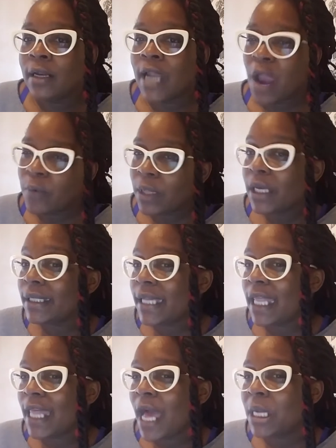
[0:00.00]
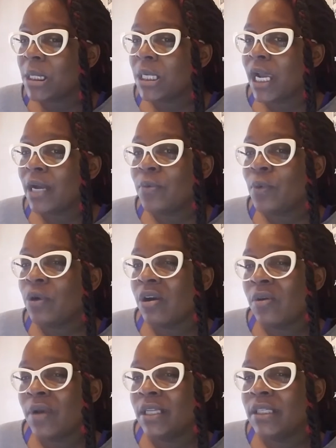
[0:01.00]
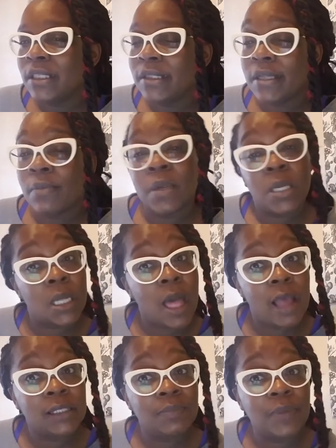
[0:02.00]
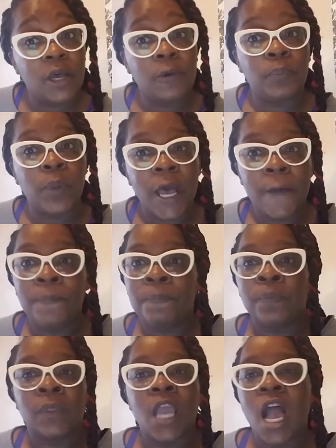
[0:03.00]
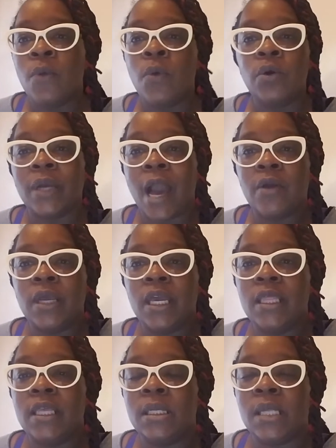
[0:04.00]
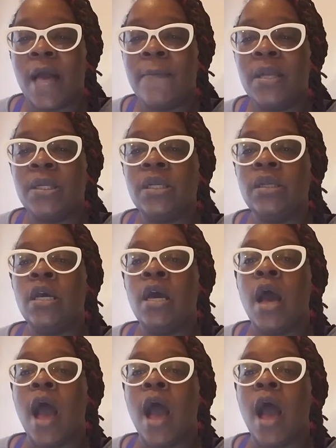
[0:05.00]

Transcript: Not really, because that last check will go into some of July's bill, but I won't count it in the July budget.